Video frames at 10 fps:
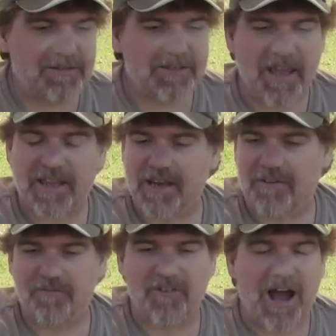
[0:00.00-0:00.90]
taking a
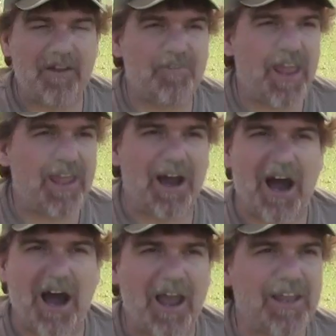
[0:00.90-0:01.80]
5-day
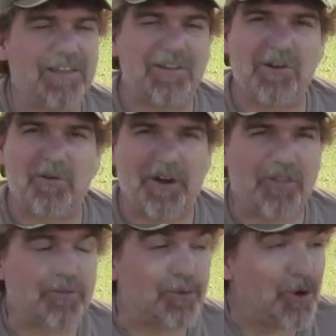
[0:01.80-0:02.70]
hike, you know, a
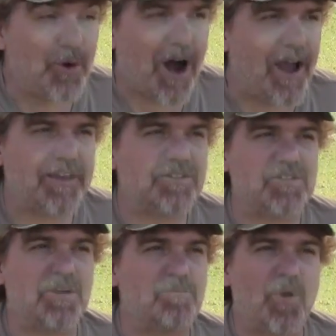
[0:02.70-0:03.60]
through hike
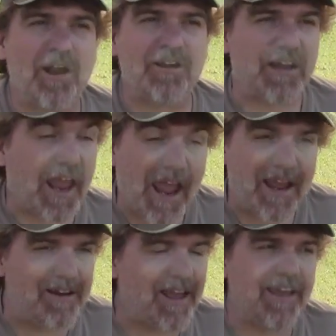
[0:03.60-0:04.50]
somewhere, an
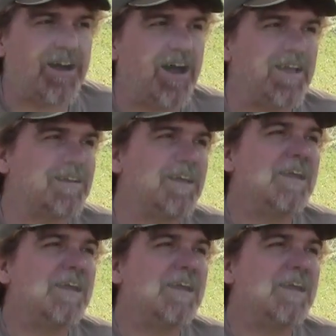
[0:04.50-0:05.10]
8-day hike,